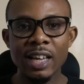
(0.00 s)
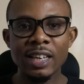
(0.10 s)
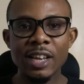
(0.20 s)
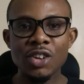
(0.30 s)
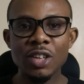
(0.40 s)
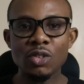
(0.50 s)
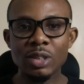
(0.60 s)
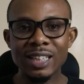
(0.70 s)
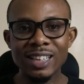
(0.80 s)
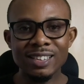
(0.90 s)
then you need to
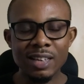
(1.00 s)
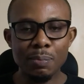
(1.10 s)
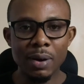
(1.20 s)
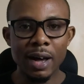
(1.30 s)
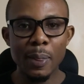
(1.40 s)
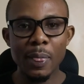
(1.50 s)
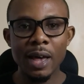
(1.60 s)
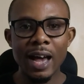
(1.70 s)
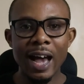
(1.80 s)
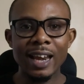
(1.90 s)
dig deeper
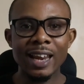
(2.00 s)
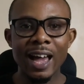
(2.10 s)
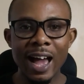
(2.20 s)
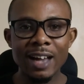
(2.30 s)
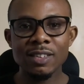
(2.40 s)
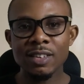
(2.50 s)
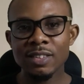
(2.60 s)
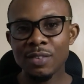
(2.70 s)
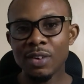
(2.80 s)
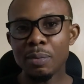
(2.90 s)
and ask
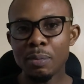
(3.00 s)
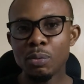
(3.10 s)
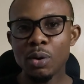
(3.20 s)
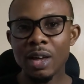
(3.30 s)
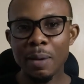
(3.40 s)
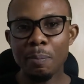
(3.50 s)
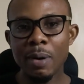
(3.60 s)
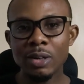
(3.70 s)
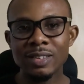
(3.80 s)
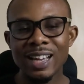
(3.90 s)
several people
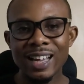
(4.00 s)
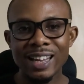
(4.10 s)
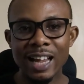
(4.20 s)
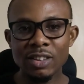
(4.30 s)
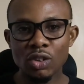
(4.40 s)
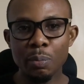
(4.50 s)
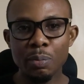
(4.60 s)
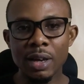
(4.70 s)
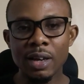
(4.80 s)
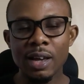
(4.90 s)
about that
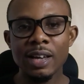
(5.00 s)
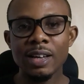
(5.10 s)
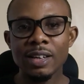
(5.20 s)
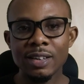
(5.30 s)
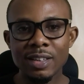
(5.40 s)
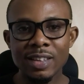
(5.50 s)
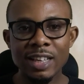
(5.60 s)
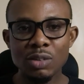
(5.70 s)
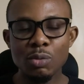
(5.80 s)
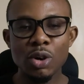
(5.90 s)
topic.
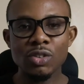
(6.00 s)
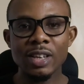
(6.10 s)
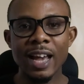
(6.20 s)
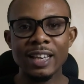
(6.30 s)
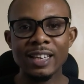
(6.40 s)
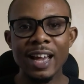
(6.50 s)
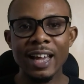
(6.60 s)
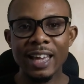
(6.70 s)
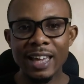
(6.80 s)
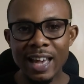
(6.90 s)
Research more into the
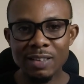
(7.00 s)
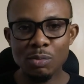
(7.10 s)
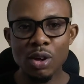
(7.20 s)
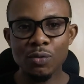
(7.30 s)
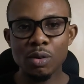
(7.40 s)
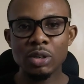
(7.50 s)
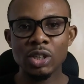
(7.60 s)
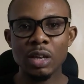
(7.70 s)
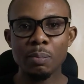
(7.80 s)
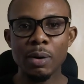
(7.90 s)
idea, get more
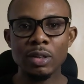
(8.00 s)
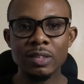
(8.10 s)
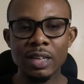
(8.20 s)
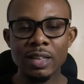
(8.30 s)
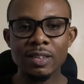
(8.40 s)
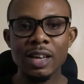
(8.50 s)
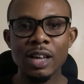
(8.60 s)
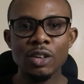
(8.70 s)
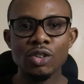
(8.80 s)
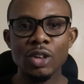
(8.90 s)
information about it,
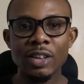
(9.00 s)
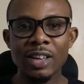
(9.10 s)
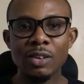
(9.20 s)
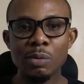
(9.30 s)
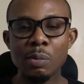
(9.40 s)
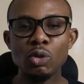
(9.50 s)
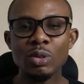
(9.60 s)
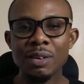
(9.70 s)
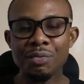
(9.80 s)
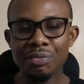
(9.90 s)
so that you can be able to
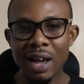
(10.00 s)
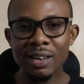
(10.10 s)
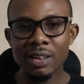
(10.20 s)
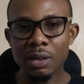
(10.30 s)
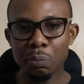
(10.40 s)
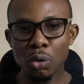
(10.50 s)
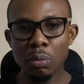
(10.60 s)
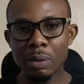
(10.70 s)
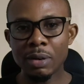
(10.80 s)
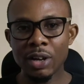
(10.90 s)
define the
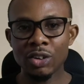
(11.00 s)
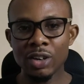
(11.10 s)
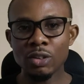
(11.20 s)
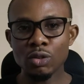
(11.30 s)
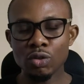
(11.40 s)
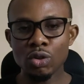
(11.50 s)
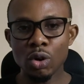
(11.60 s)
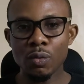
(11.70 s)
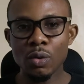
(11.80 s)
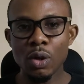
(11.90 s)
problem that you're trying to solve.